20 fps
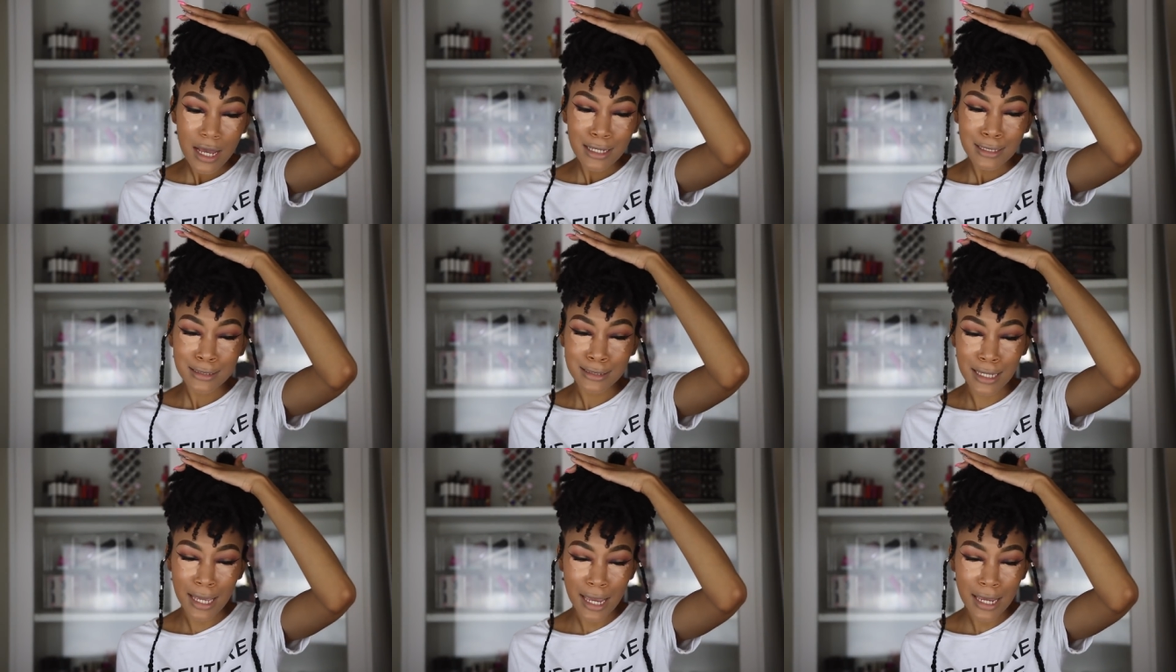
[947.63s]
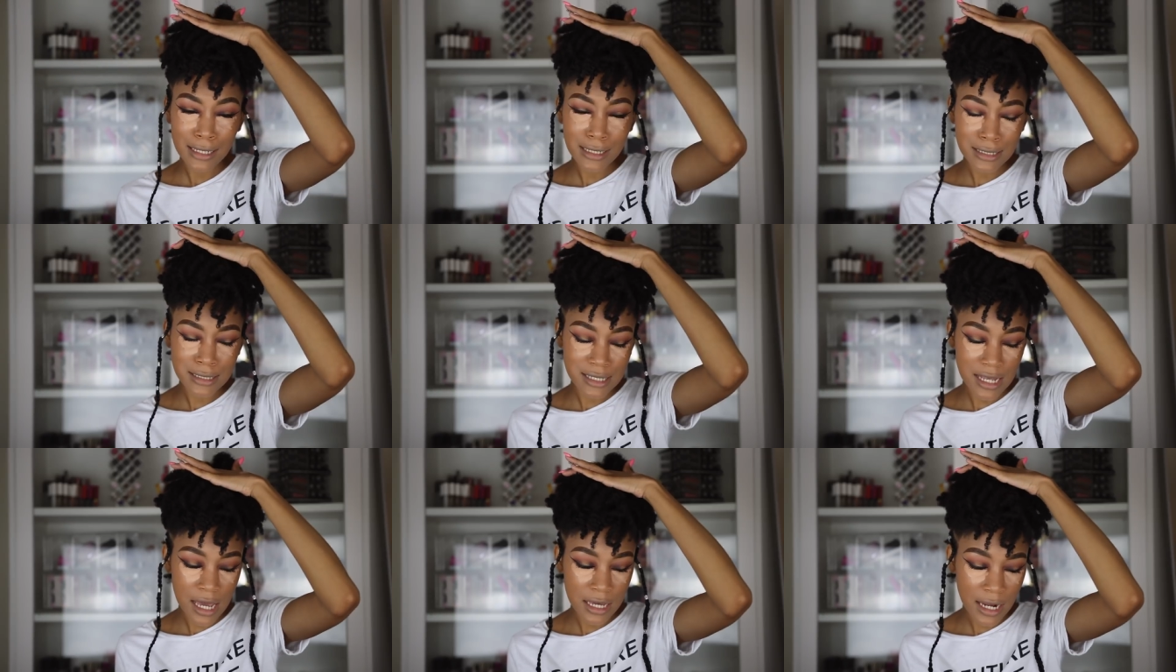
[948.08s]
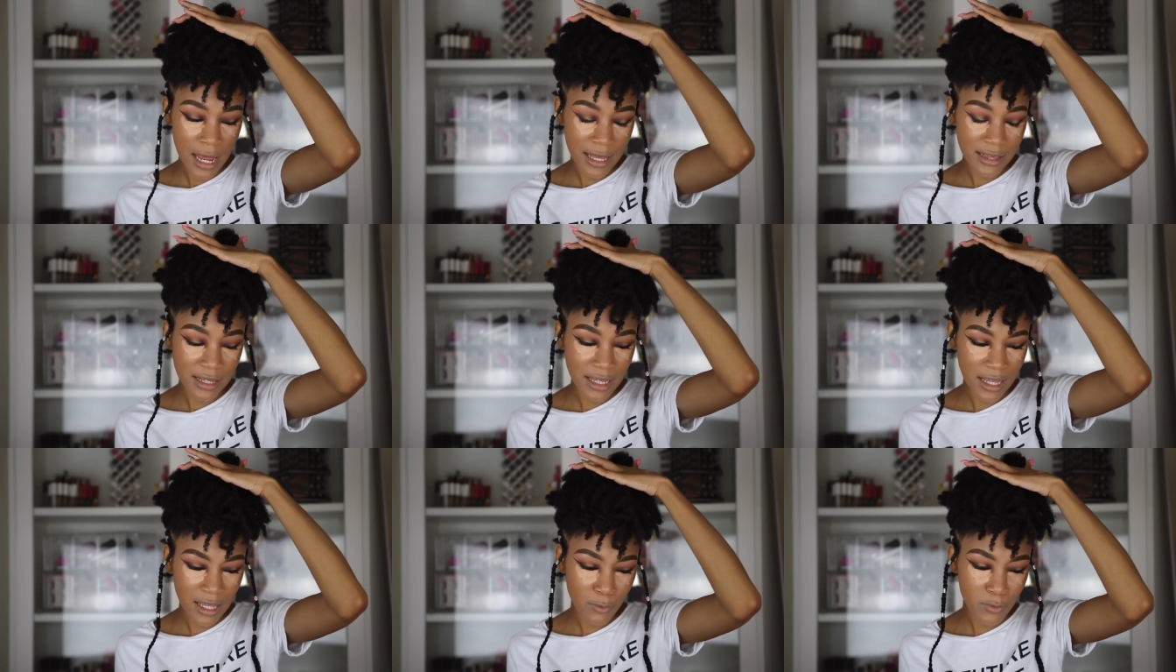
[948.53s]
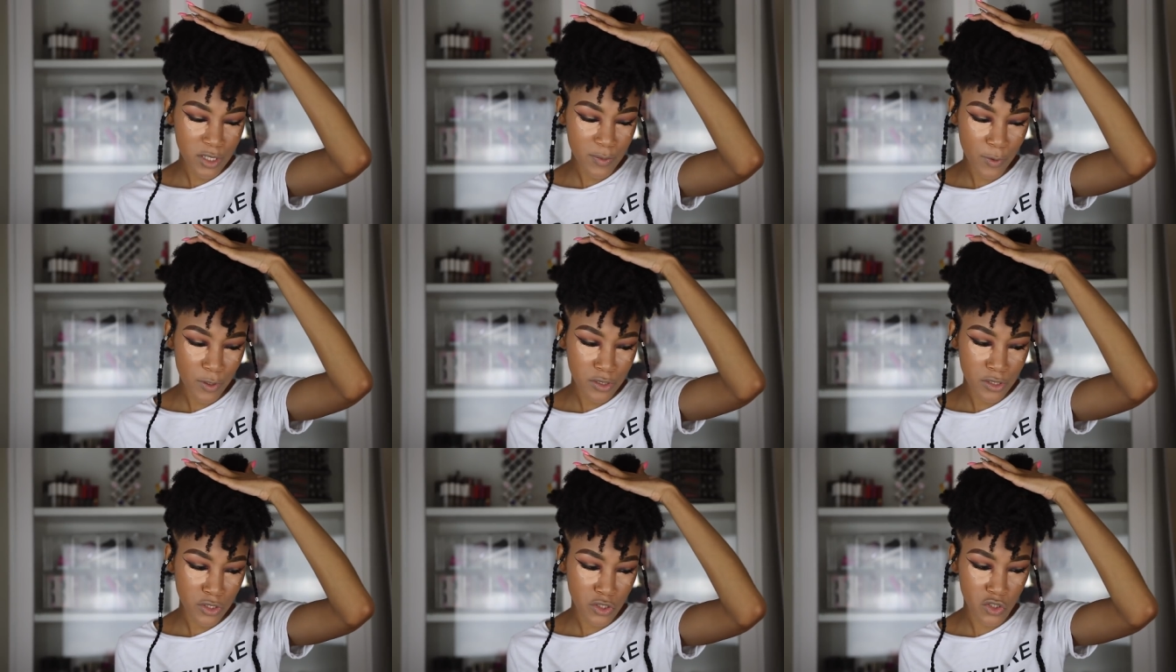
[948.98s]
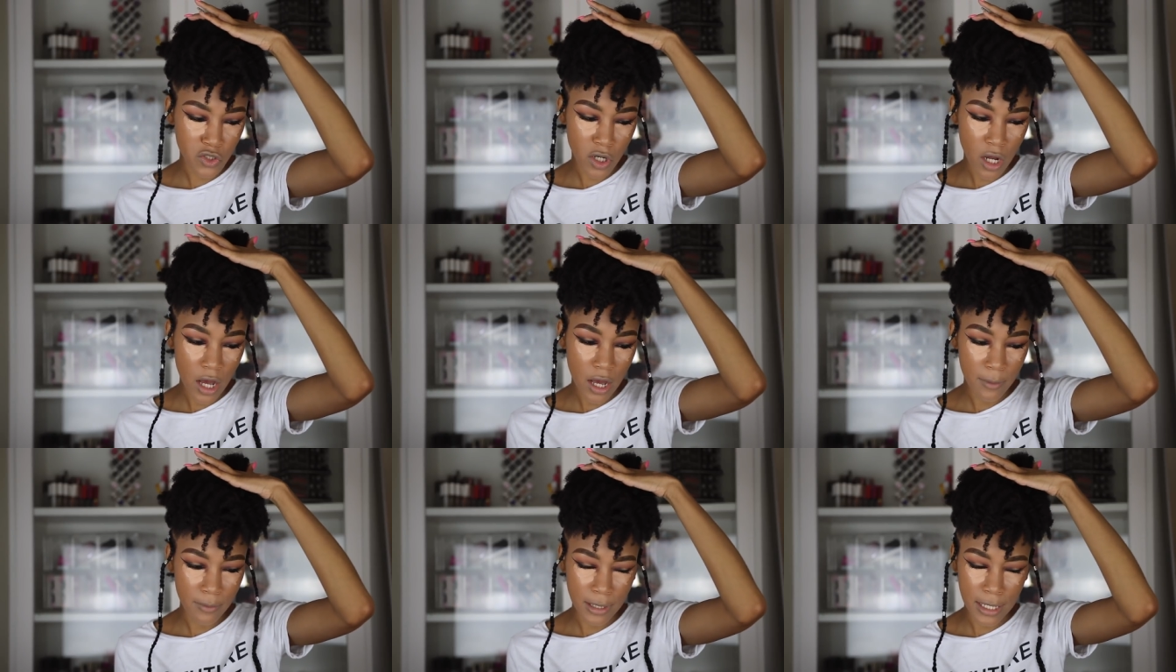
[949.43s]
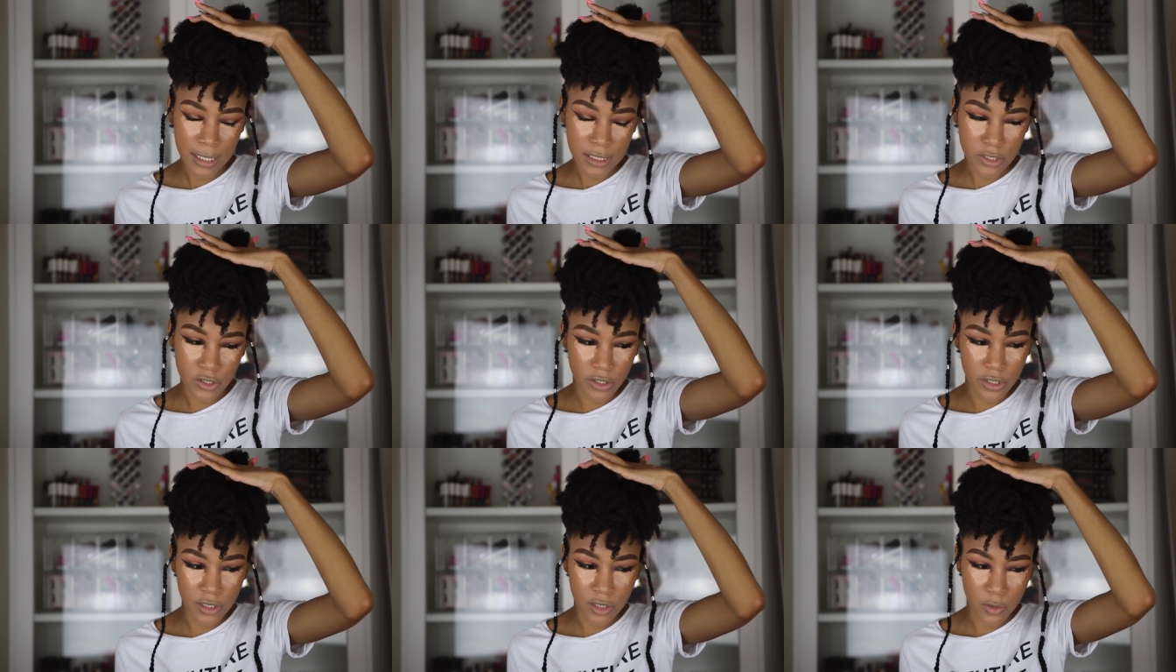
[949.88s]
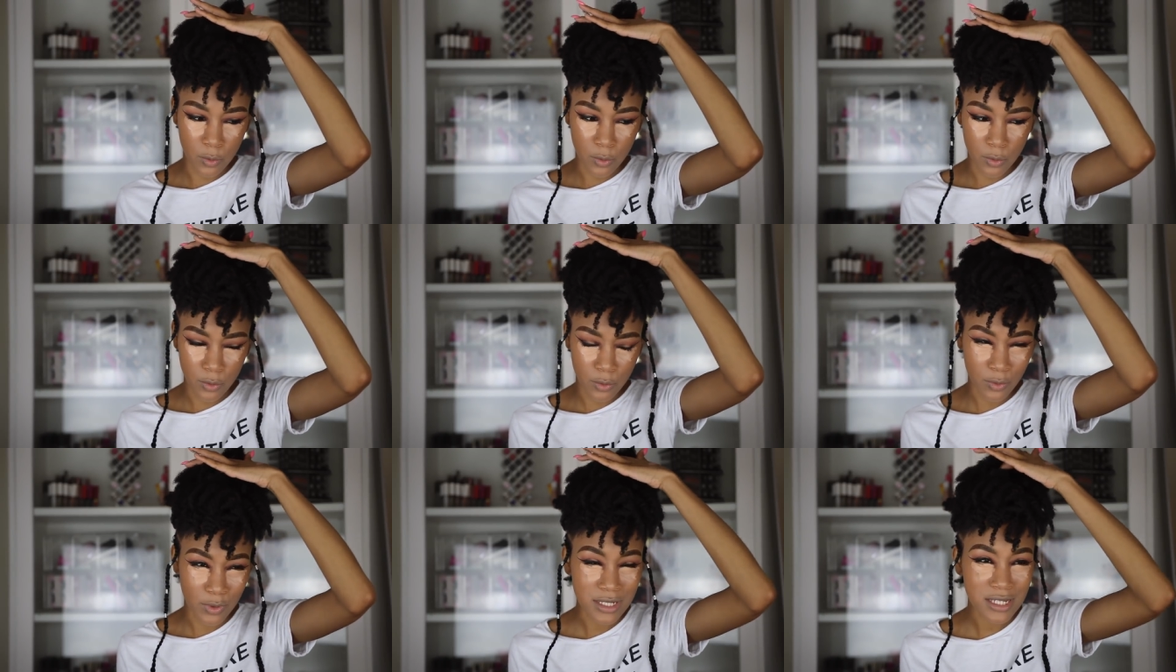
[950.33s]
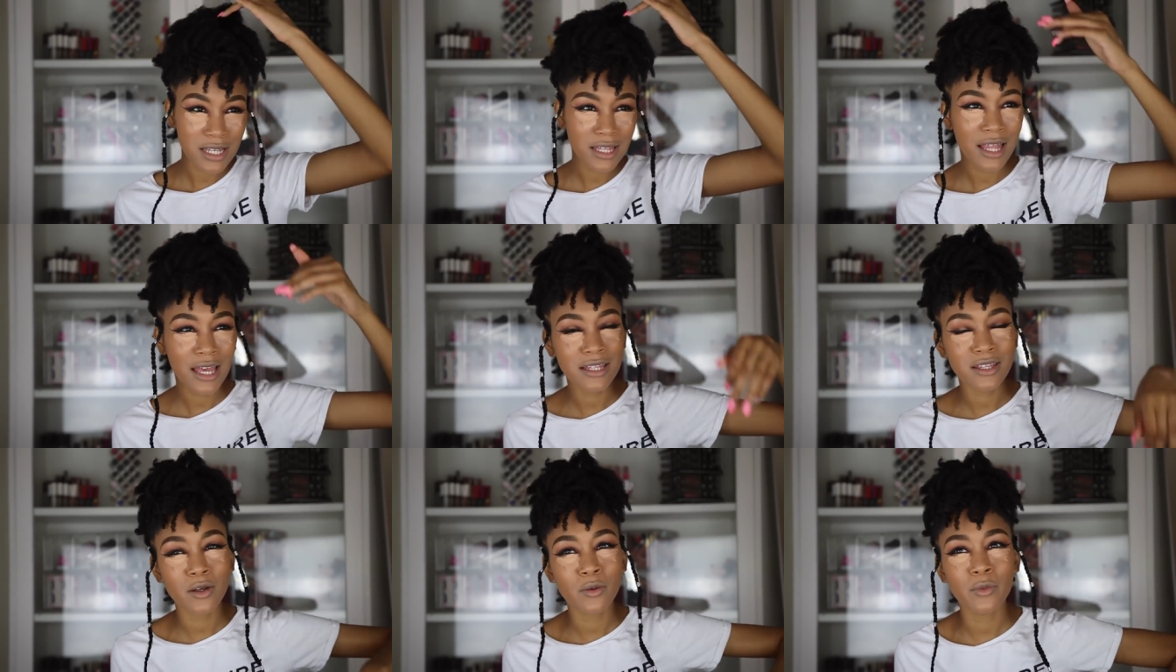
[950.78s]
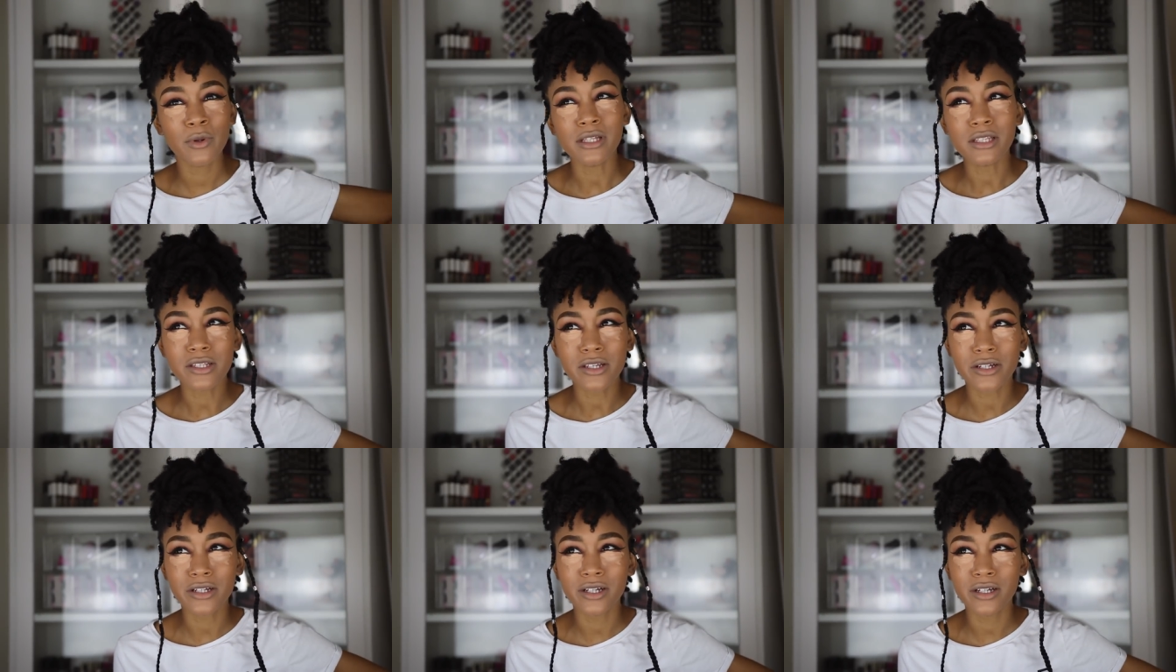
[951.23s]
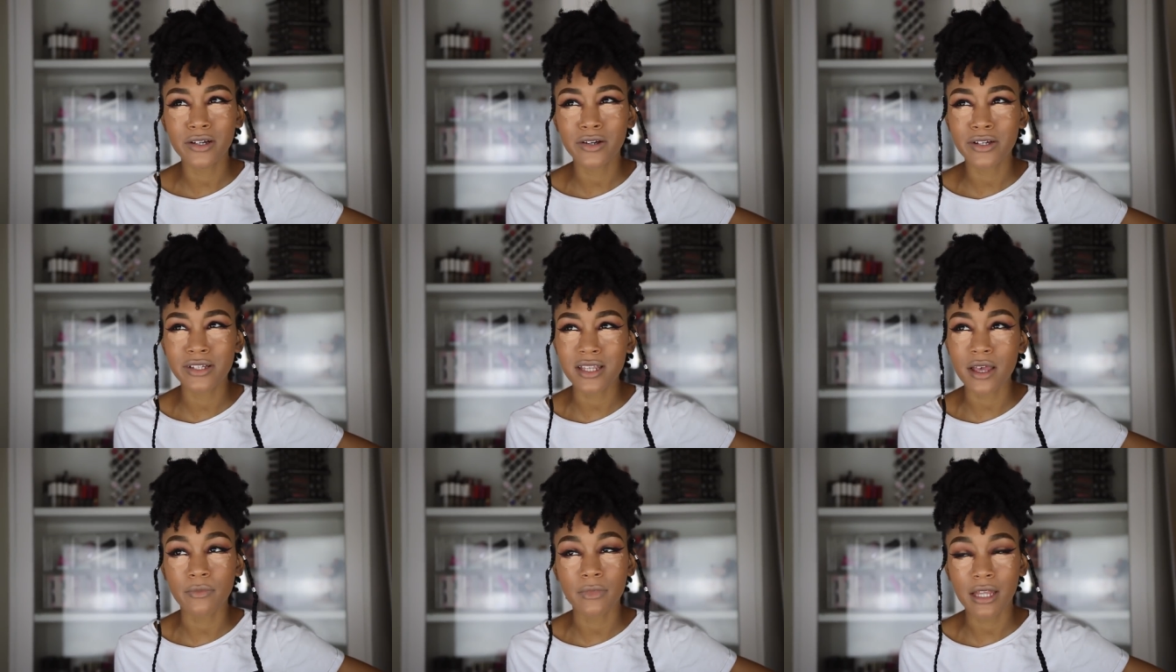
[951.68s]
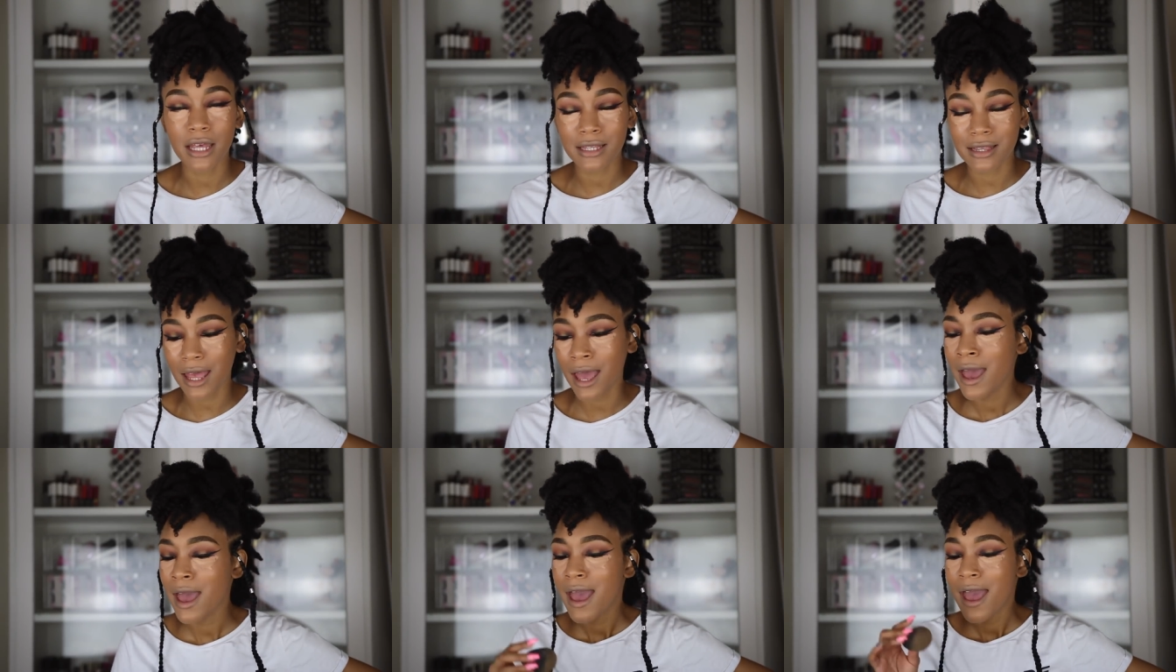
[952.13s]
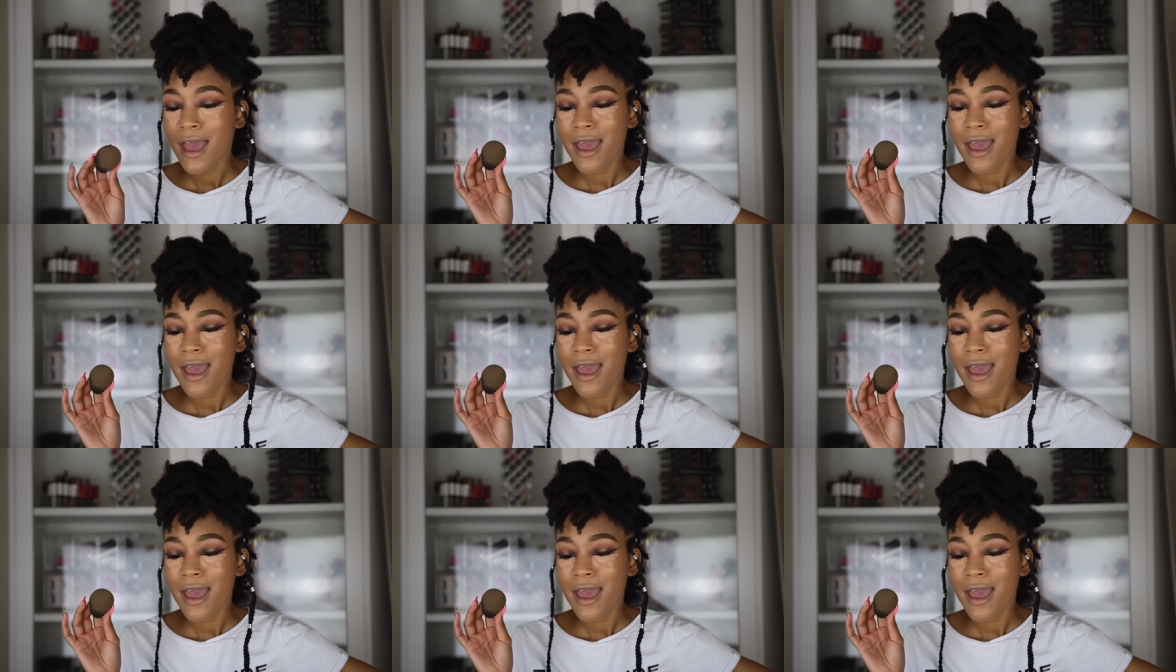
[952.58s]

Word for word: They decided, I think it was supposed to drop like during the, was it like the winter or something like that?